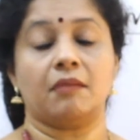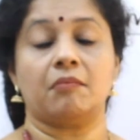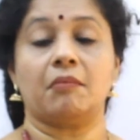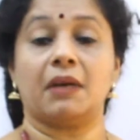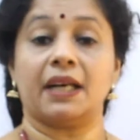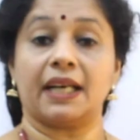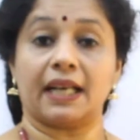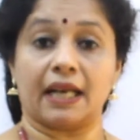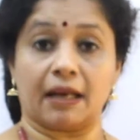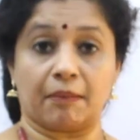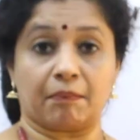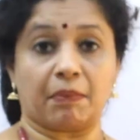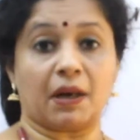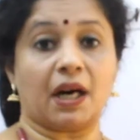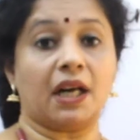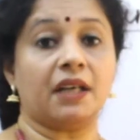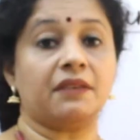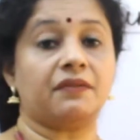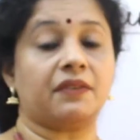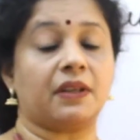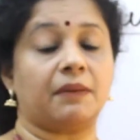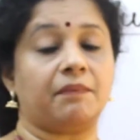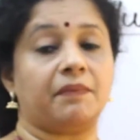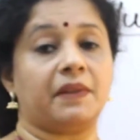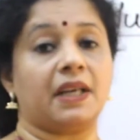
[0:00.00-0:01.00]
But apart
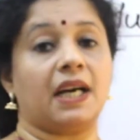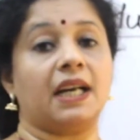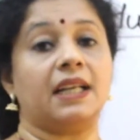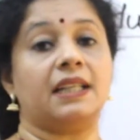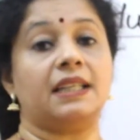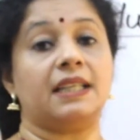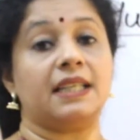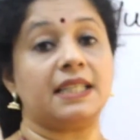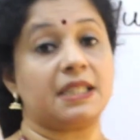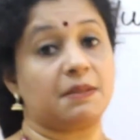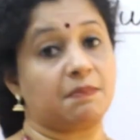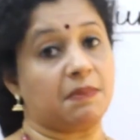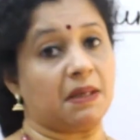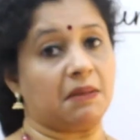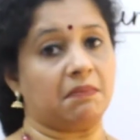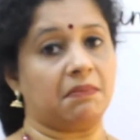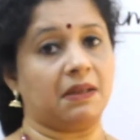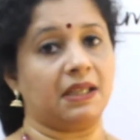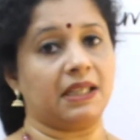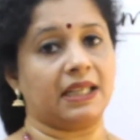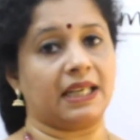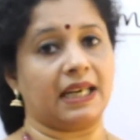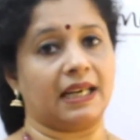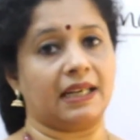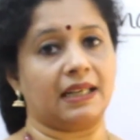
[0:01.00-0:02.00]
from that, these
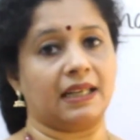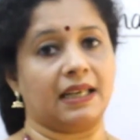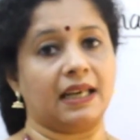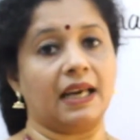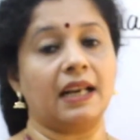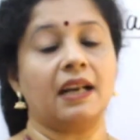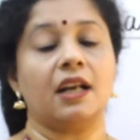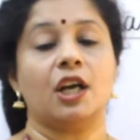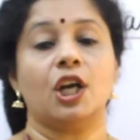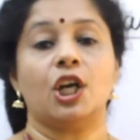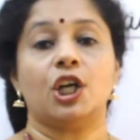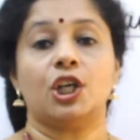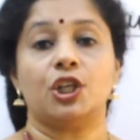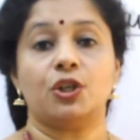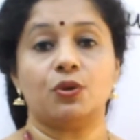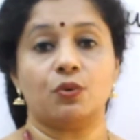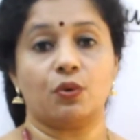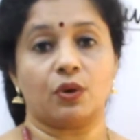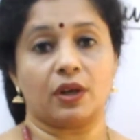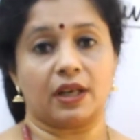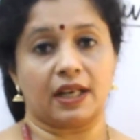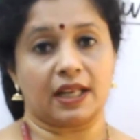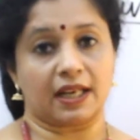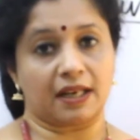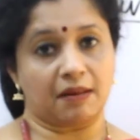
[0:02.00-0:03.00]
people can get
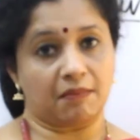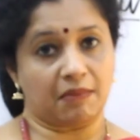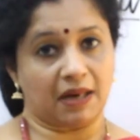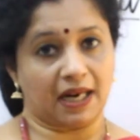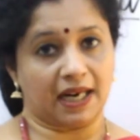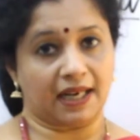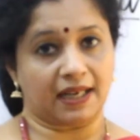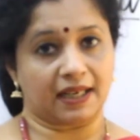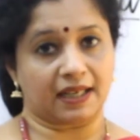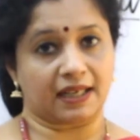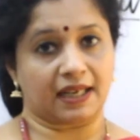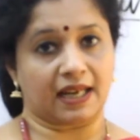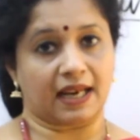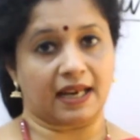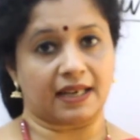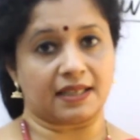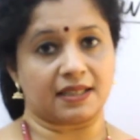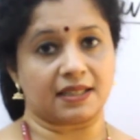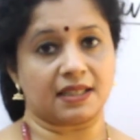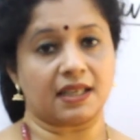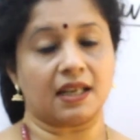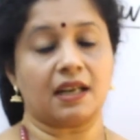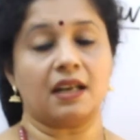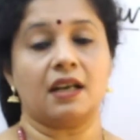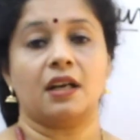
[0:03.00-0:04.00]
urinary bladder
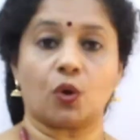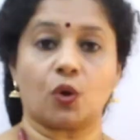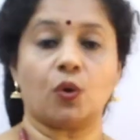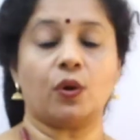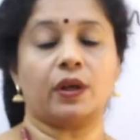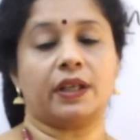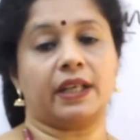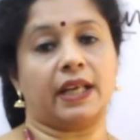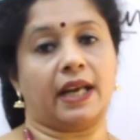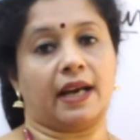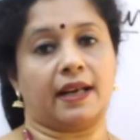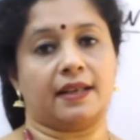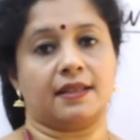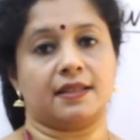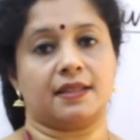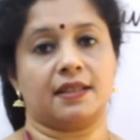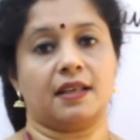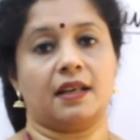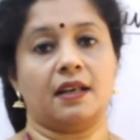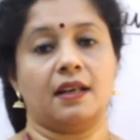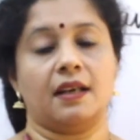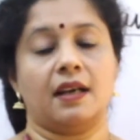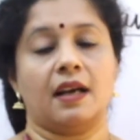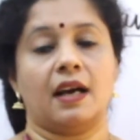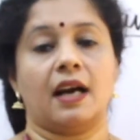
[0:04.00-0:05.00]
cancer, throat cancer,